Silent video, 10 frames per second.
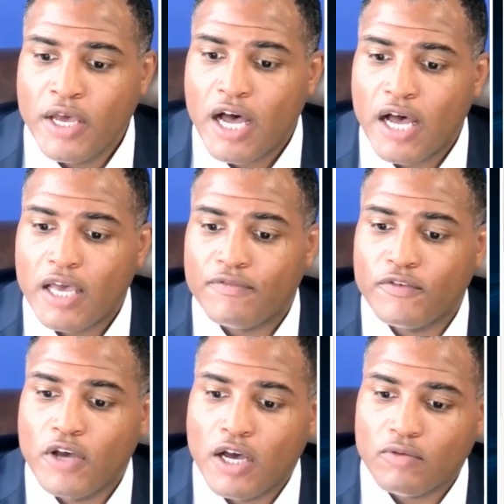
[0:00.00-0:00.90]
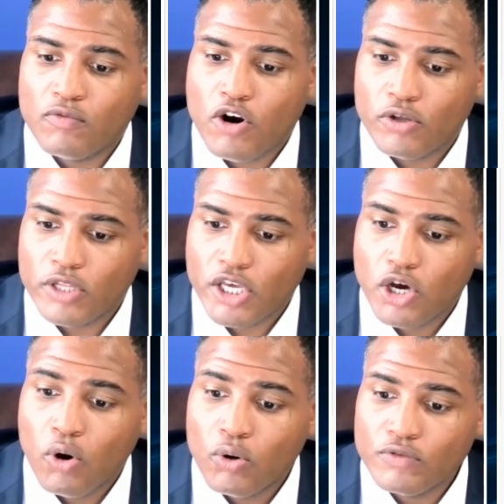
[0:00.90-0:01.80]
If currently
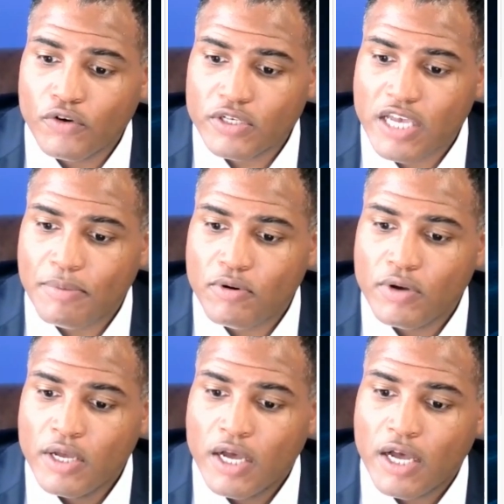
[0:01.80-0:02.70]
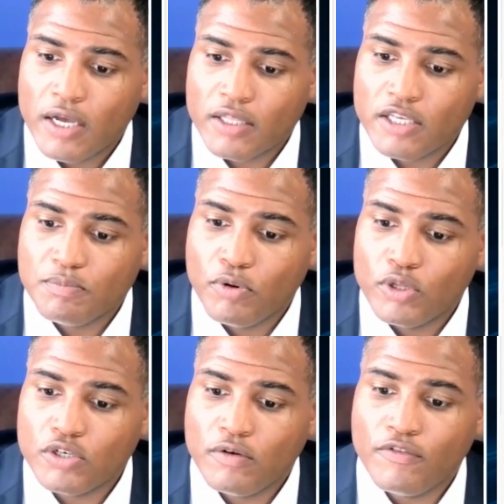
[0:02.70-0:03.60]
gold, for example, is
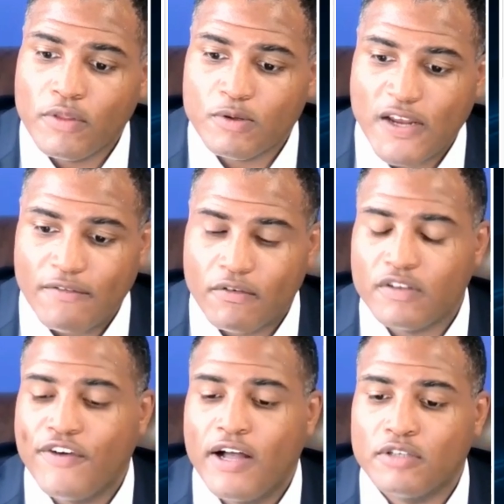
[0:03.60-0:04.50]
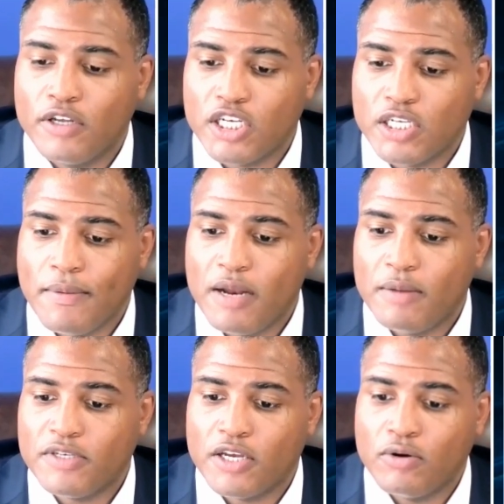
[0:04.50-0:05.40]
bullish from the perspective of its volatility adjusted
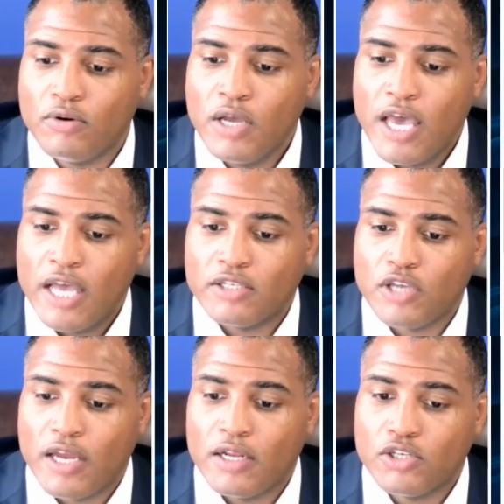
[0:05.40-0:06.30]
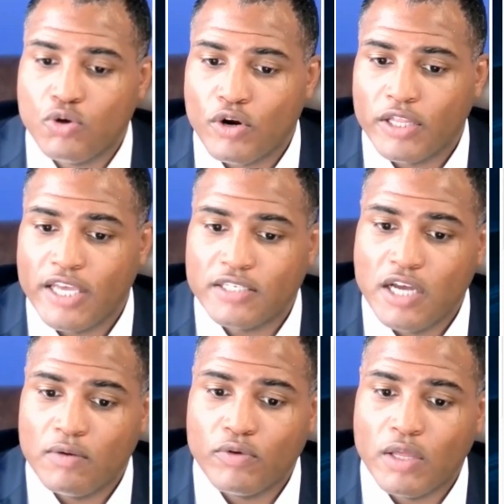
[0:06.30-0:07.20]
momentum signal, and historically has
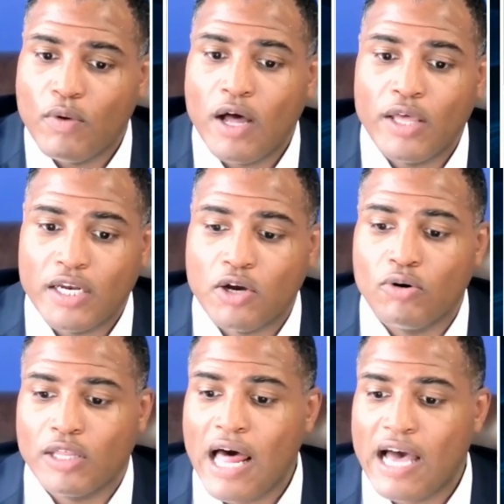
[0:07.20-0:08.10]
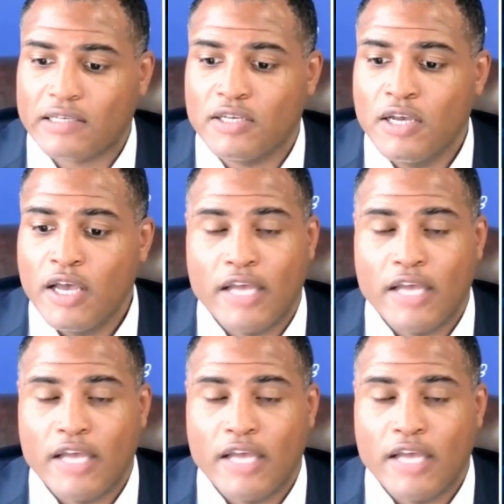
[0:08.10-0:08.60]
done really well in Goldilocks.